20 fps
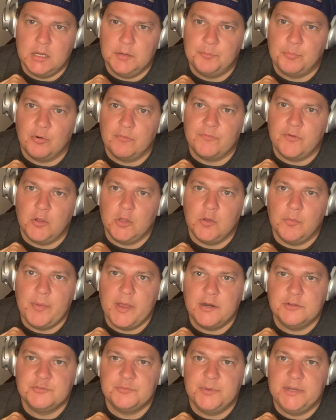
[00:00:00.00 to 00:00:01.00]
Portfolio
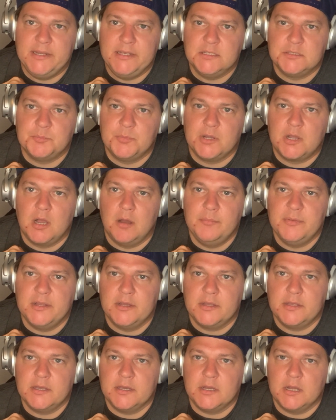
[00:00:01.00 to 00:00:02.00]
management is becoming
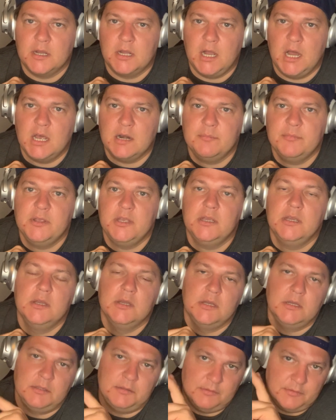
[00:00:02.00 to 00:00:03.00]
a gig economy.
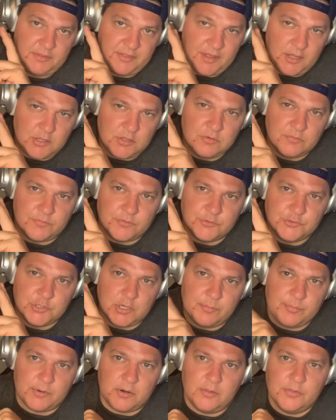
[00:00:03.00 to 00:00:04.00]
Thank you for
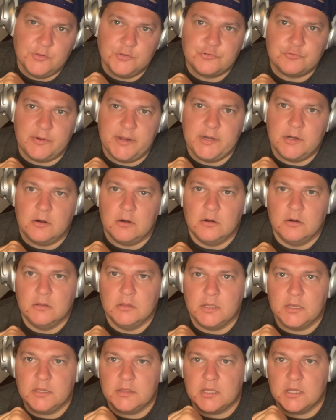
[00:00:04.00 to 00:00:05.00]
jumping on the train
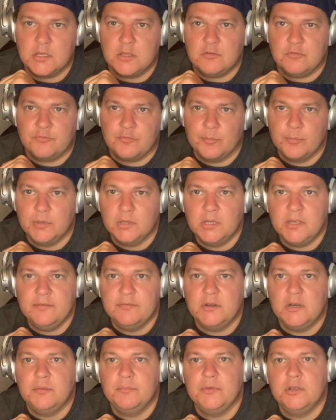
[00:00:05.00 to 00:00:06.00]
early. Thank you for
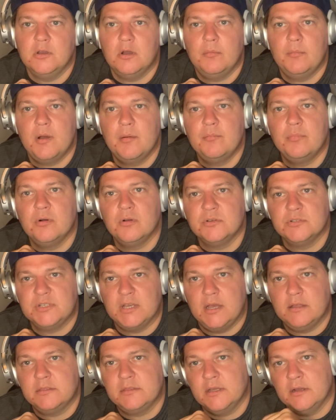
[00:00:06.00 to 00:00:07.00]
believing in me. All my bulls
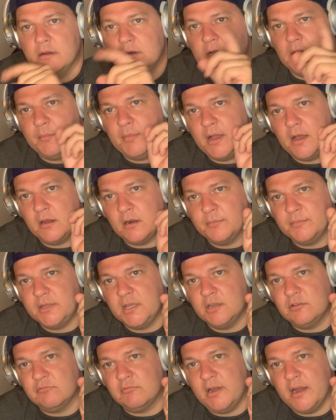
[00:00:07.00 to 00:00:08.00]
out there, and I'm out. I'm
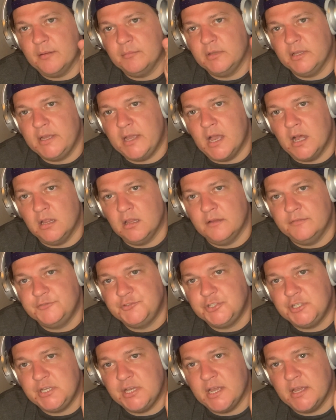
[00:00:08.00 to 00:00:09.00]
getting rambly.
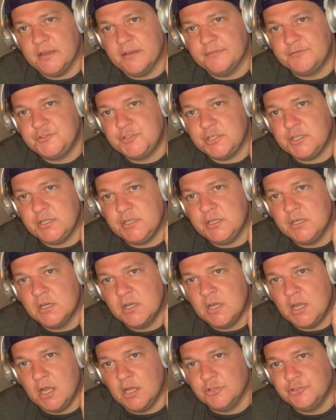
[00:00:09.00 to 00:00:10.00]
LFG, AFG,
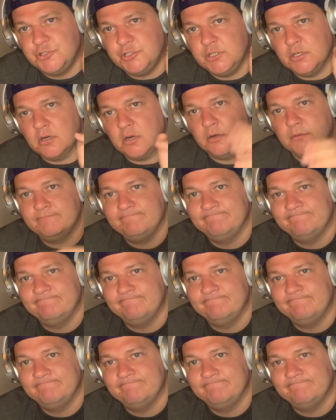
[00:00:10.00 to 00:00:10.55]
LGR.